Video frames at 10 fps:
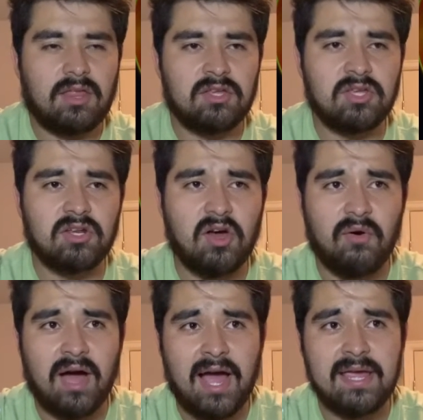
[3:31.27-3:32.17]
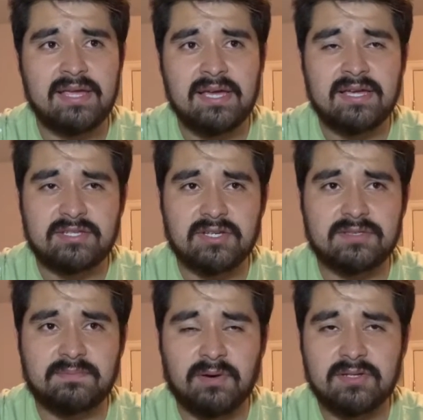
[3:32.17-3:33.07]
you know, I
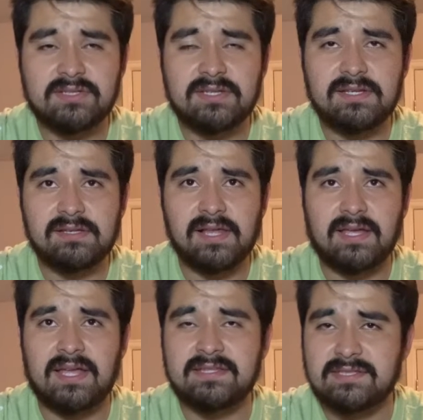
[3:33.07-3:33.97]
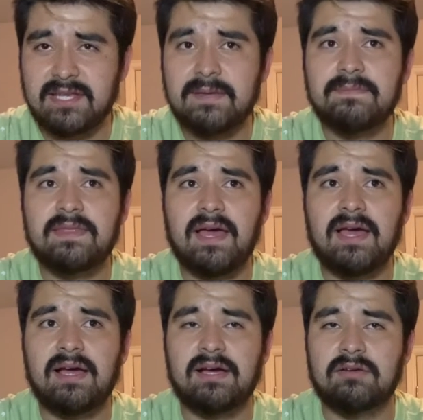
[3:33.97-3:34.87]
just personally, like, it seemed
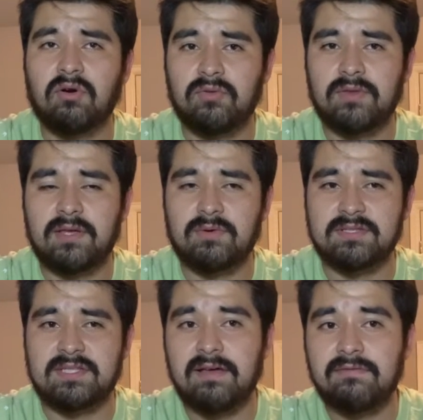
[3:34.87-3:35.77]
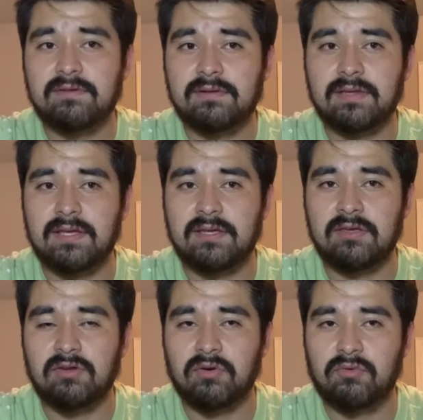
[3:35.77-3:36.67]
that GoldLink was definitely,
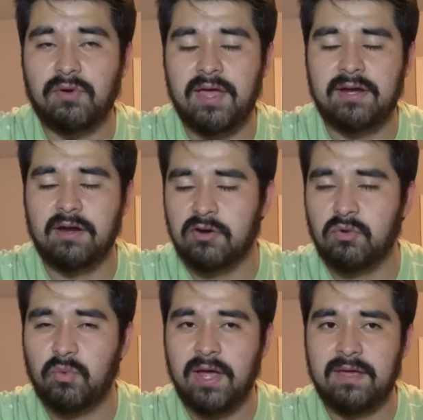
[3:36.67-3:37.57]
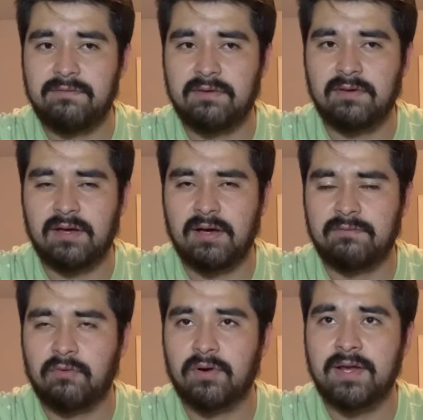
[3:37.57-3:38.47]
you know, creating a new wave
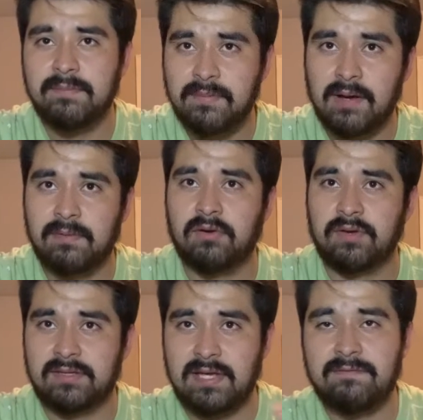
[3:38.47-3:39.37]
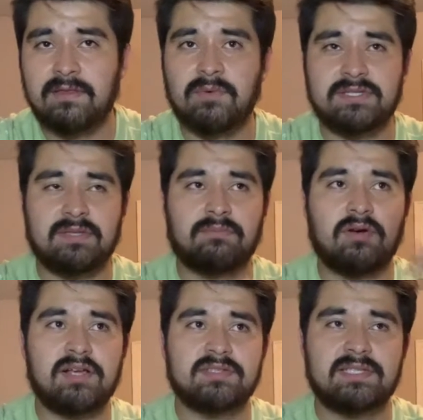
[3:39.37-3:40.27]
for hip hop. You know, he definitely was in the
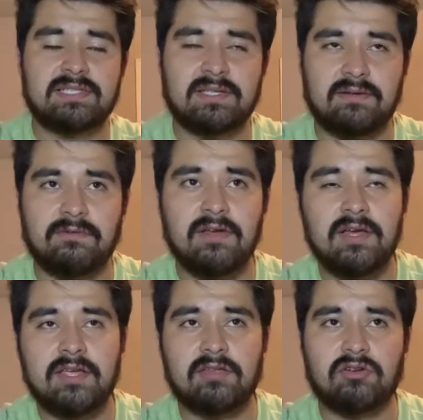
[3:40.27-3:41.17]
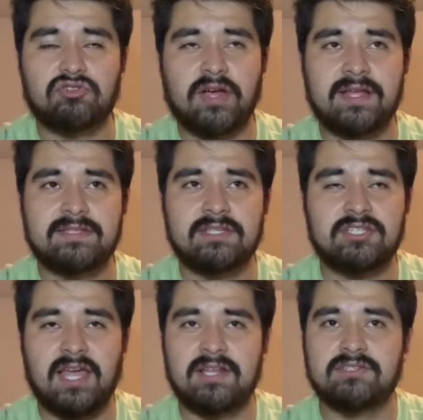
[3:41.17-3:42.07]
process of, you know, trying to
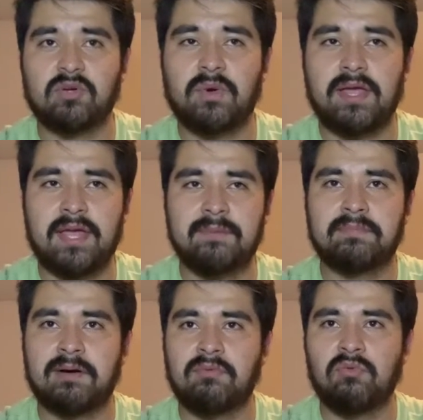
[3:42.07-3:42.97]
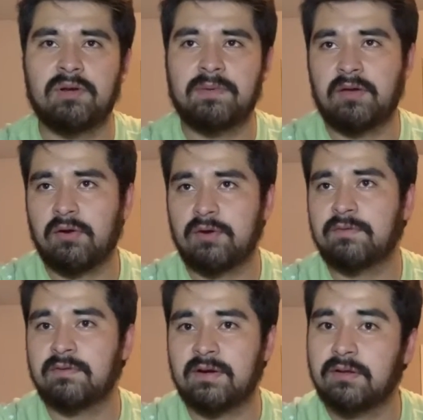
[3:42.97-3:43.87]
change the way hip hop would be heard
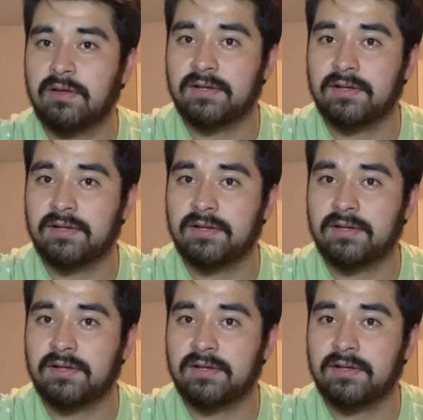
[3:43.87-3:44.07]
for a very long